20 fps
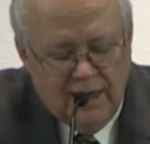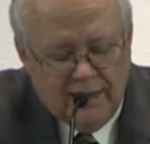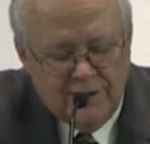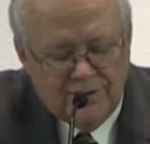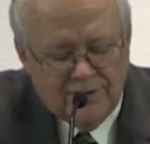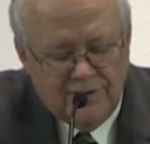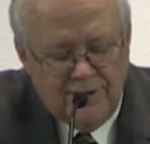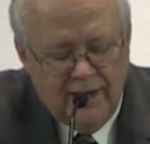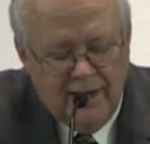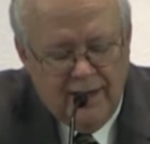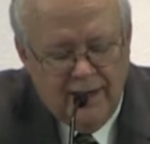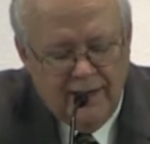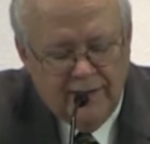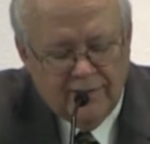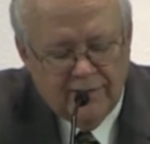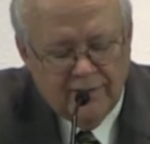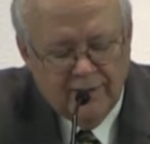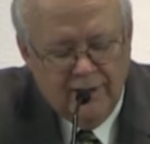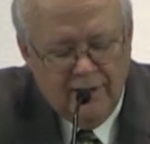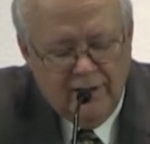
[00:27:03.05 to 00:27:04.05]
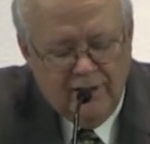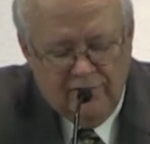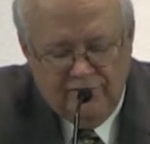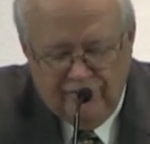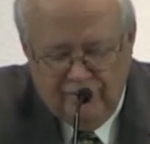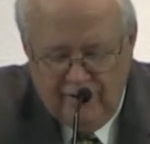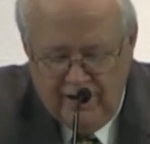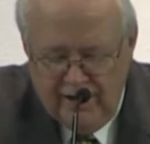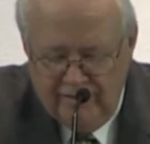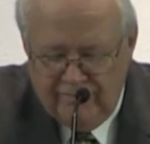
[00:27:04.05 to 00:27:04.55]
taste death
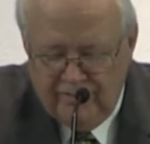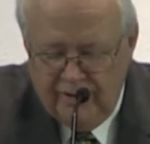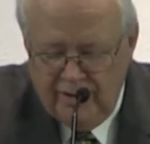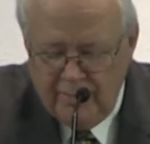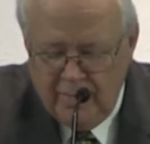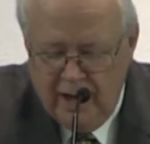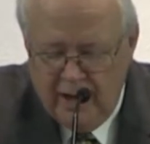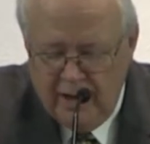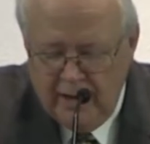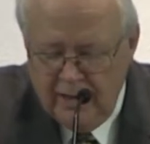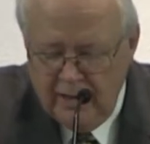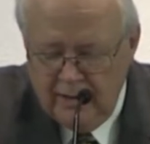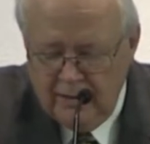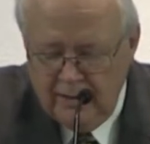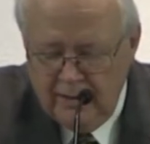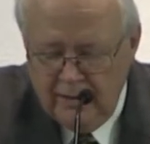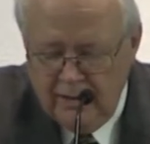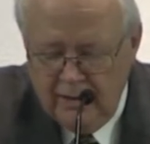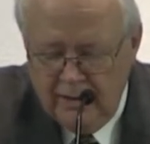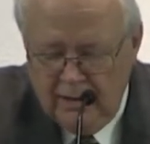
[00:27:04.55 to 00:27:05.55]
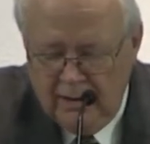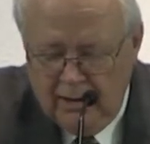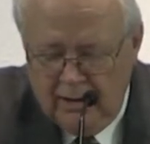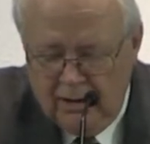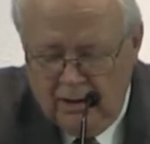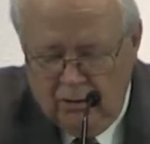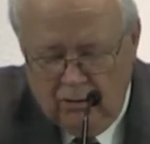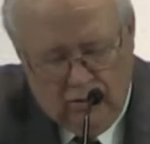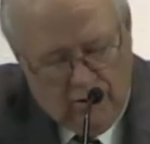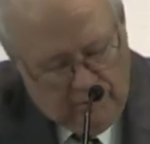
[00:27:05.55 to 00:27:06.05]
for every man.
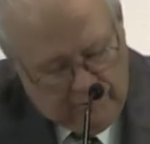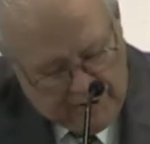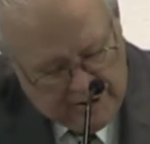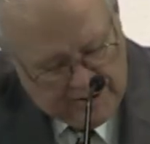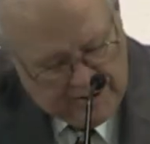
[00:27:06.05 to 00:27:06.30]
Well, I'm